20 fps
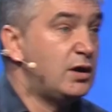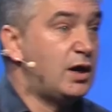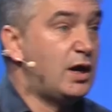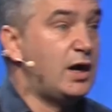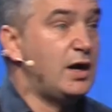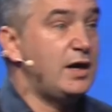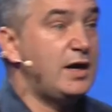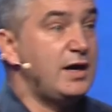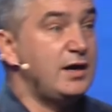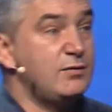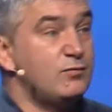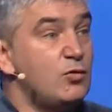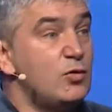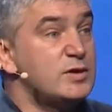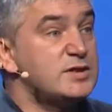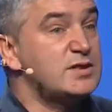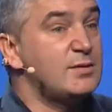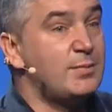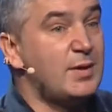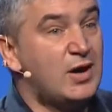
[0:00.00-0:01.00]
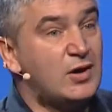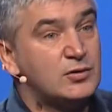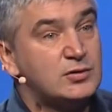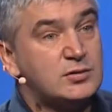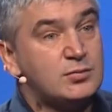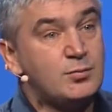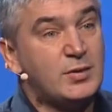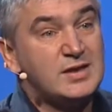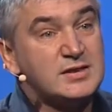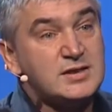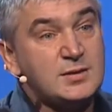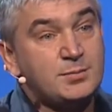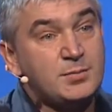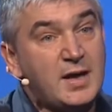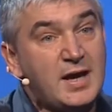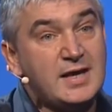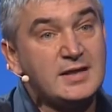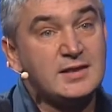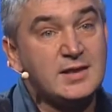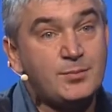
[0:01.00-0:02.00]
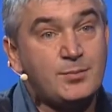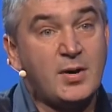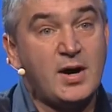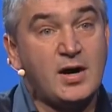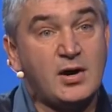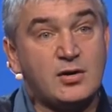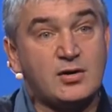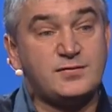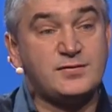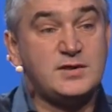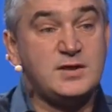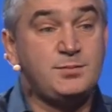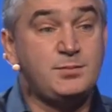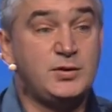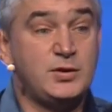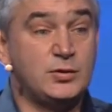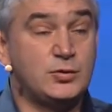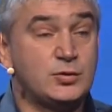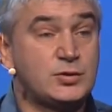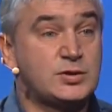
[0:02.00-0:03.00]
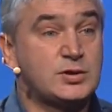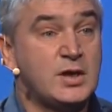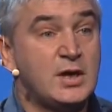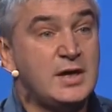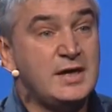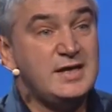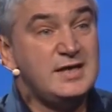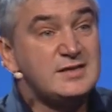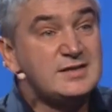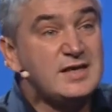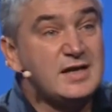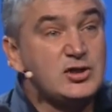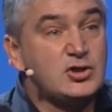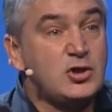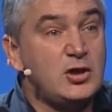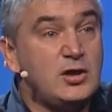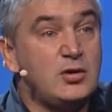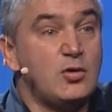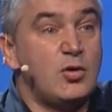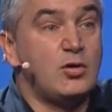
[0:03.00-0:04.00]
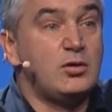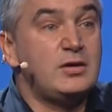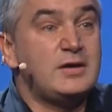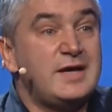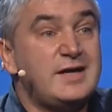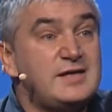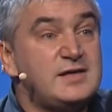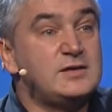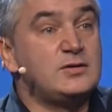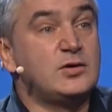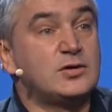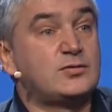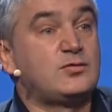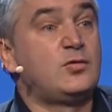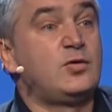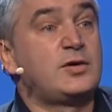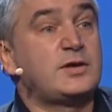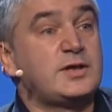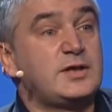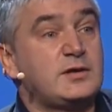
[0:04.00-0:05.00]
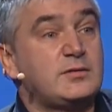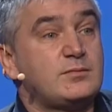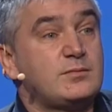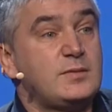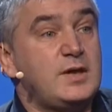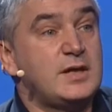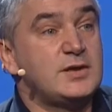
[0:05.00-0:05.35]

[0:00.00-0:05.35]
and was about multiplying the power of CPUs, is actually already not working.